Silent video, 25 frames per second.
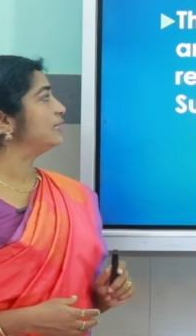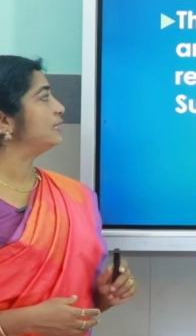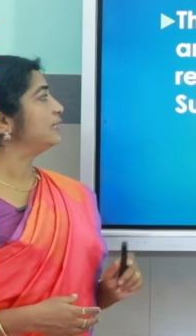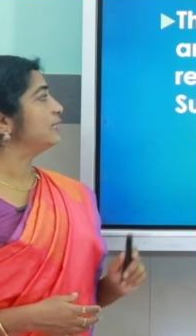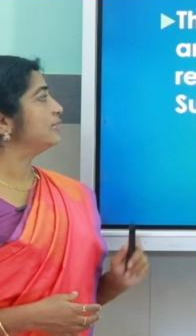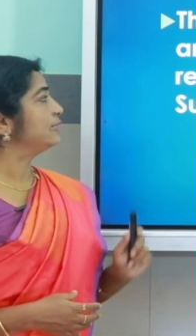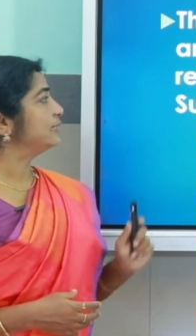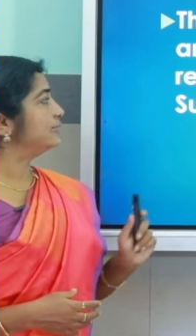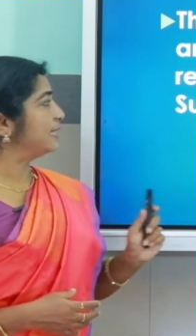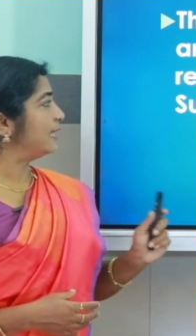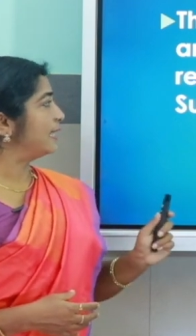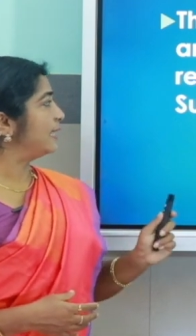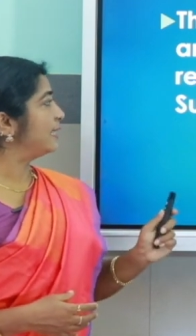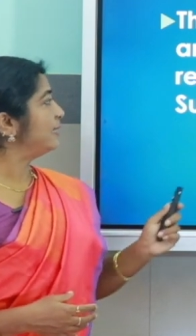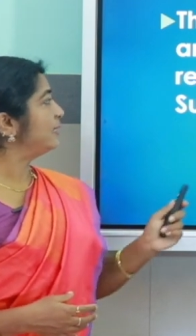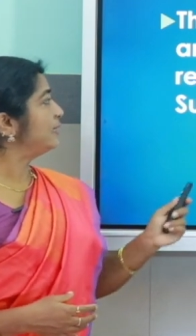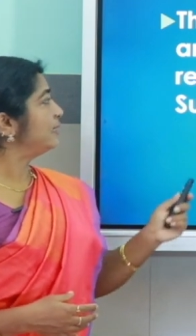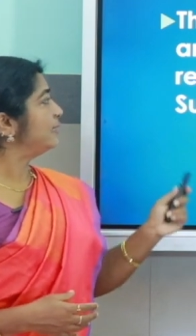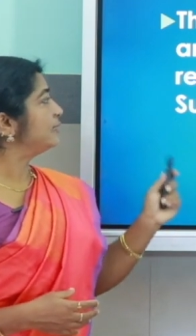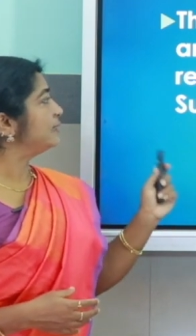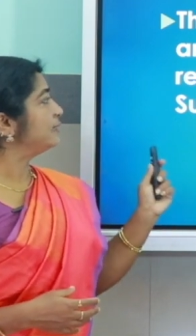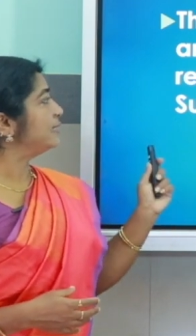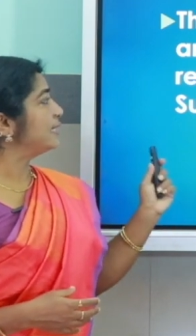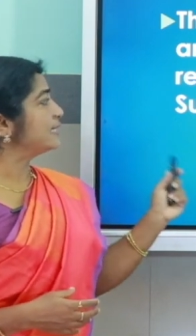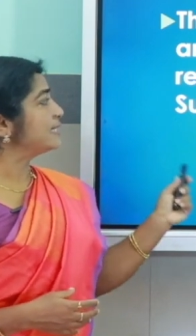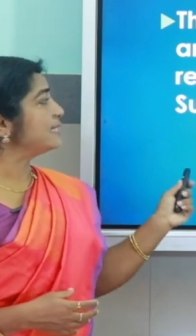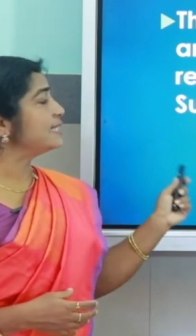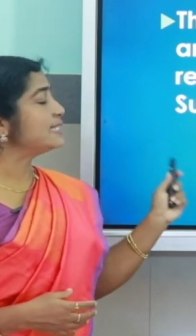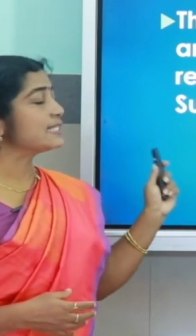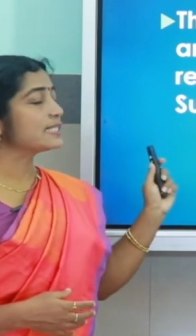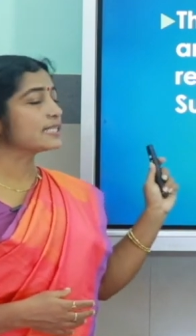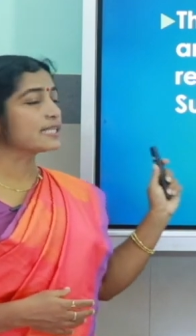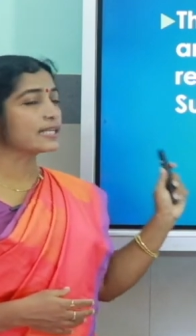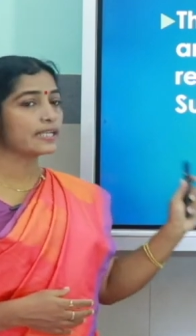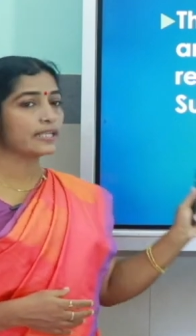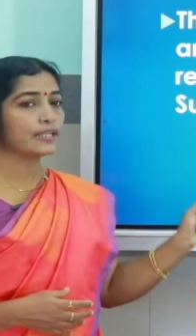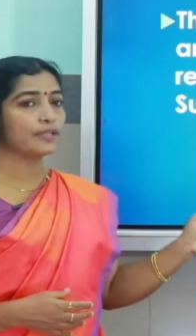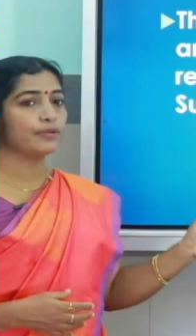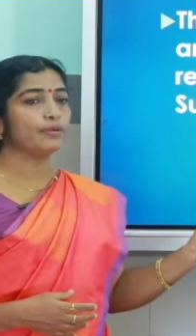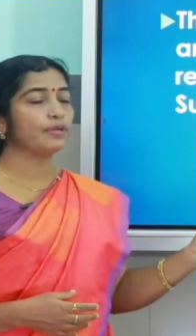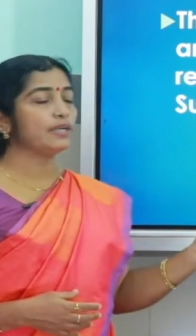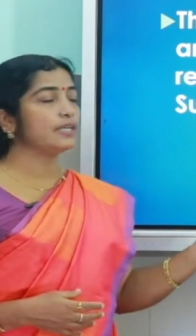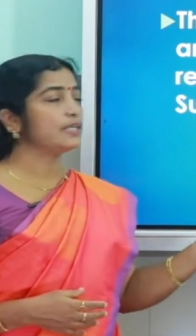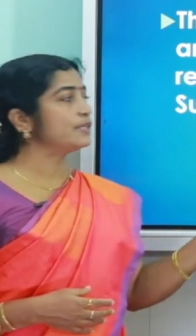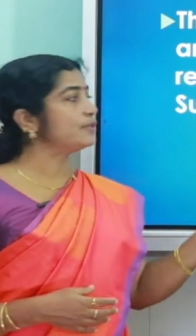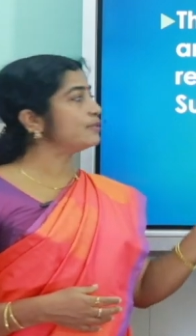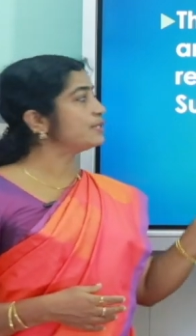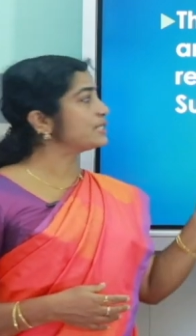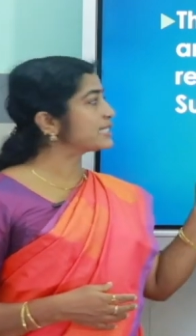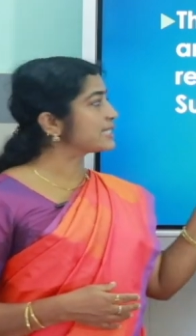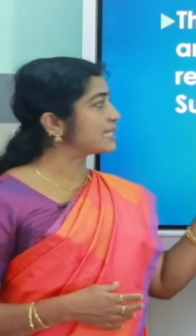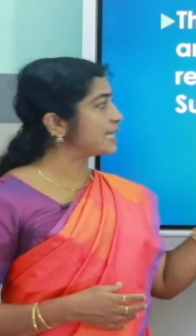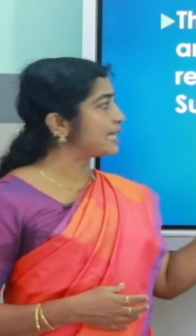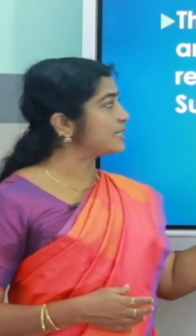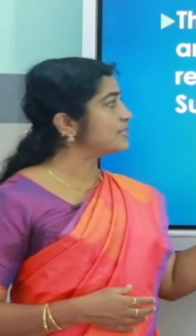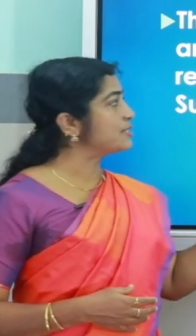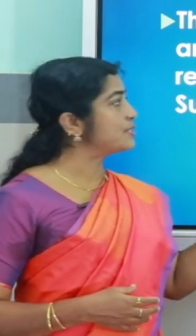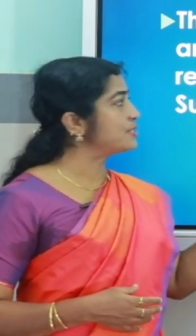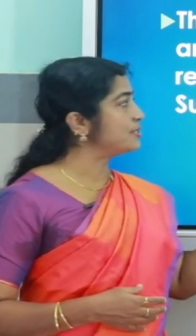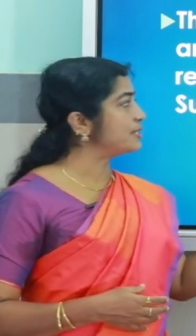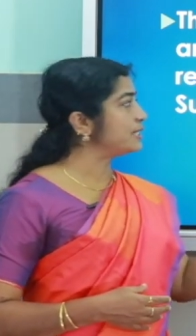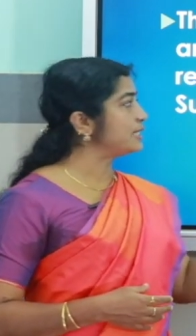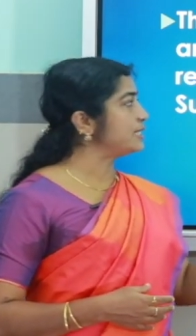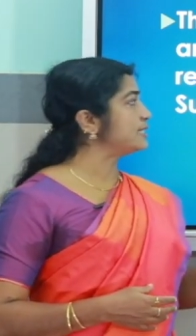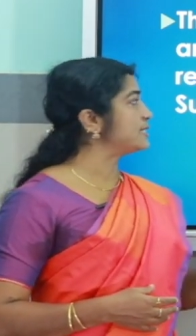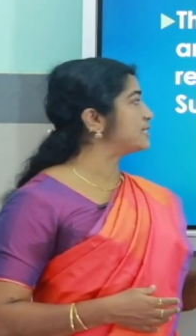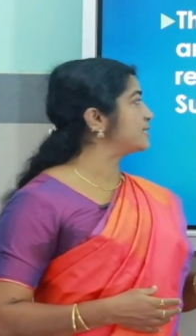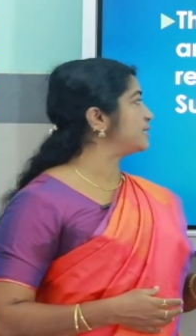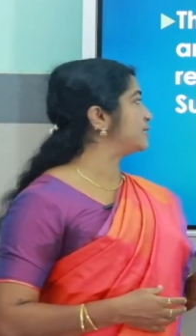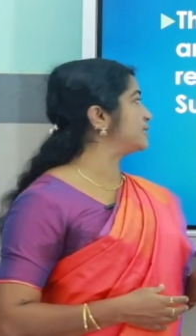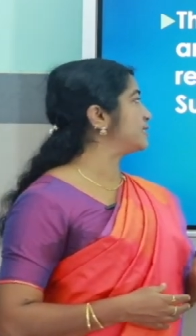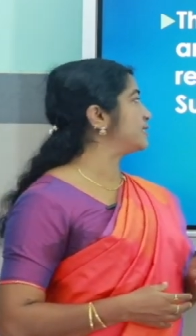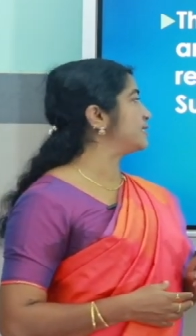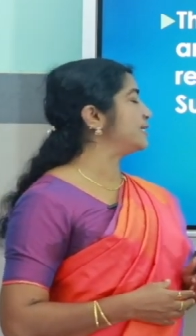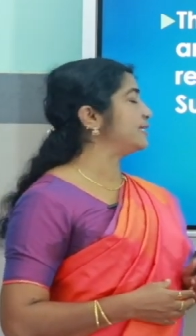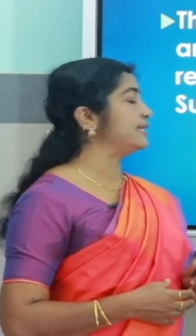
than that is required to saturate it.